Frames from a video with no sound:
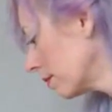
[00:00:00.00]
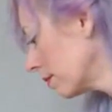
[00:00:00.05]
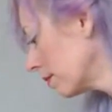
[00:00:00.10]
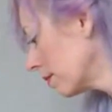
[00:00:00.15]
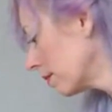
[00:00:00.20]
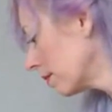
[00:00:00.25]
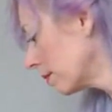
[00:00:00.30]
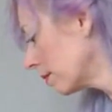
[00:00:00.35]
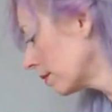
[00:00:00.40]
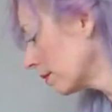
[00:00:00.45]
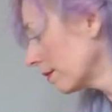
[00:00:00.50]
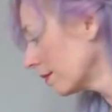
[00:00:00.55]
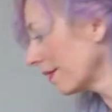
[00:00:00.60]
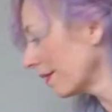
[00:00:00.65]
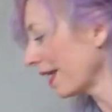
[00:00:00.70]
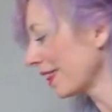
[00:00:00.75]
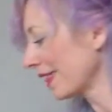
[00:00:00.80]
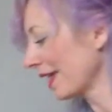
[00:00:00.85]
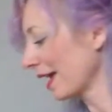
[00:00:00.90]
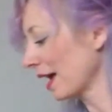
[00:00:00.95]

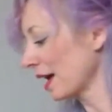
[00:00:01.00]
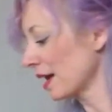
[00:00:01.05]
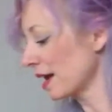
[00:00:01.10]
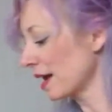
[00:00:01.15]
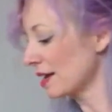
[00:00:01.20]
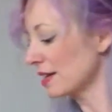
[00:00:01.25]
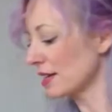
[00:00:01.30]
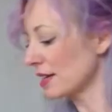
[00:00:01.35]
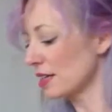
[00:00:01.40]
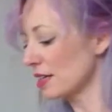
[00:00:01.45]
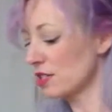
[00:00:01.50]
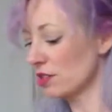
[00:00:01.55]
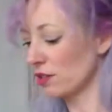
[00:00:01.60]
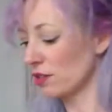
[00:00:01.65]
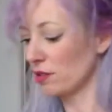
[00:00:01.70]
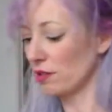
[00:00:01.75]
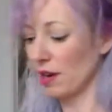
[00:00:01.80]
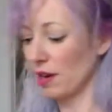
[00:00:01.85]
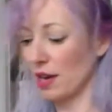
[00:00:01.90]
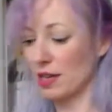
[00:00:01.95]
I think I did show
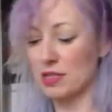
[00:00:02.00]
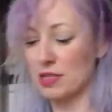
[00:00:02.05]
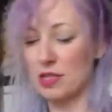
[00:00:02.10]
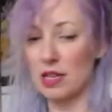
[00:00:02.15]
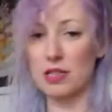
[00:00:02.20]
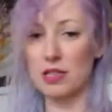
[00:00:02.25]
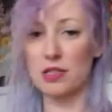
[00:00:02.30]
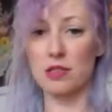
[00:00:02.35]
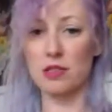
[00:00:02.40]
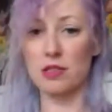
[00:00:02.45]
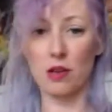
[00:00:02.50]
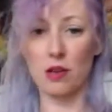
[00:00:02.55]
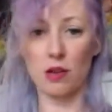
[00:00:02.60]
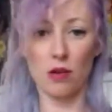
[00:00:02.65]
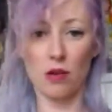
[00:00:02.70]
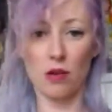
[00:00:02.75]
you guys this.